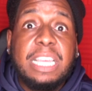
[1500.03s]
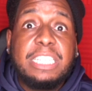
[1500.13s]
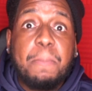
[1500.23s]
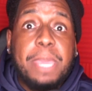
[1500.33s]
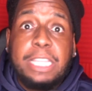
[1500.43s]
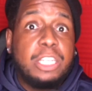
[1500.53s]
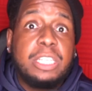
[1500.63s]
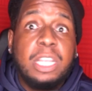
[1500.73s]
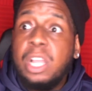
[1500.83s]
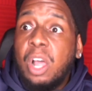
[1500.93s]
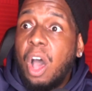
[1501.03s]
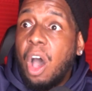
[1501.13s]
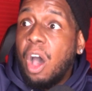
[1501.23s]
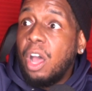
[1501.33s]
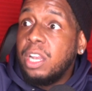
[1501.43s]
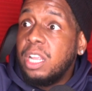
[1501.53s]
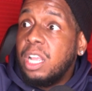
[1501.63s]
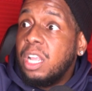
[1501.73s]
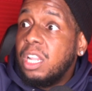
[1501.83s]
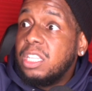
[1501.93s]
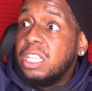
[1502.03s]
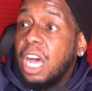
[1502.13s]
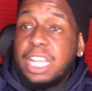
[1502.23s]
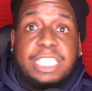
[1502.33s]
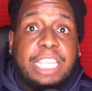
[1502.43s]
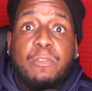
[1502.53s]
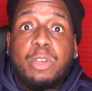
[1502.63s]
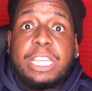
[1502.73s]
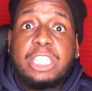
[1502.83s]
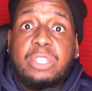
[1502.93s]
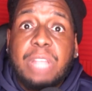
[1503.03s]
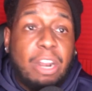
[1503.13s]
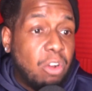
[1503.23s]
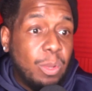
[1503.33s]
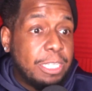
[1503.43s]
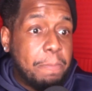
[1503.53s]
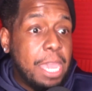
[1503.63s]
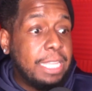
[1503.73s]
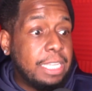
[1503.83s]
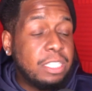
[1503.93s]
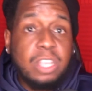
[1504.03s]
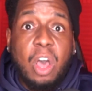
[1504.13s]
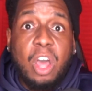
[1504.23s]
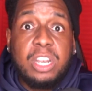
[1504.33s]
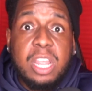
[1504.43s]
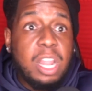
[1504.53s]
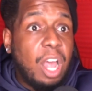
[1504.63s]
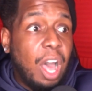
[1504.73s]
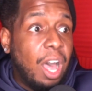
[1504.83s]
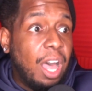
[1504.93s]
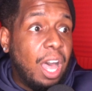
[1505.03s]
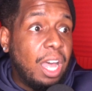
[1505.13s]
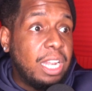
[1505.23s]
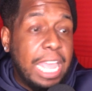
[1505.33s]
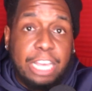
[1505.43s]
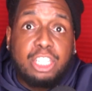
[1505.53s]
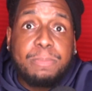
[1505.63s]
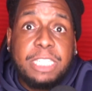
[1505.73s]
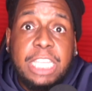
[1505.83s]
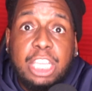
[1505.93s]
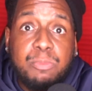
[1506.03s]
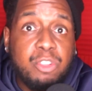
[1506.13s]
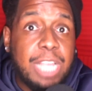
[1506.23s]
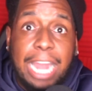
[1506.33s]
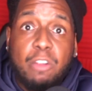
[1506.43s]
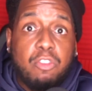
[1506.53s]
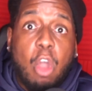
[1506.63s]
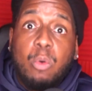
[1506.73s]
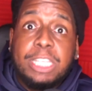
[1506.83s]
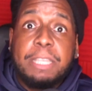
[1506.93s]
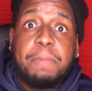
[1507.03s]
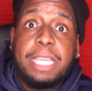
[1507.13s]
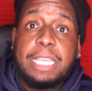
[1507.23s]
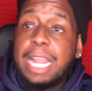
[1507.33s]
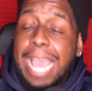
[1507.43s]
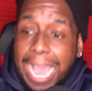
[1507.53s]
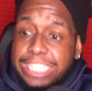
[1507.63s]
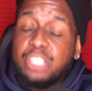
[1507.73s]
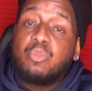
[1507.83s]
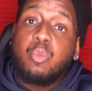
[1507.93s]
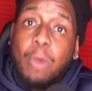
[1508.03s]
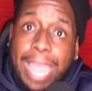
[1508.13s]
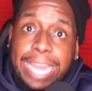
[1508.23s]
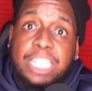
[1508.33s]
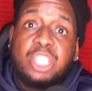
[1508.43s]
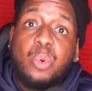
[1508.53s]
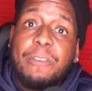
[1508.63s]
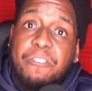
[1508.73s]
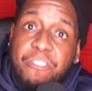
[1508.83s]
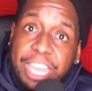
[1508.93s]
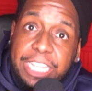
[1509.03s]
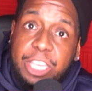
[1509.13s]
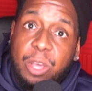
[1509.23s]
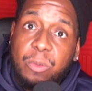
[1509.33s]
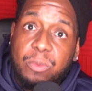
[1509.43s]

opinion on civil issues. I don't know his opinions on the LGBT community. I don't know his opinion. I just ran into a video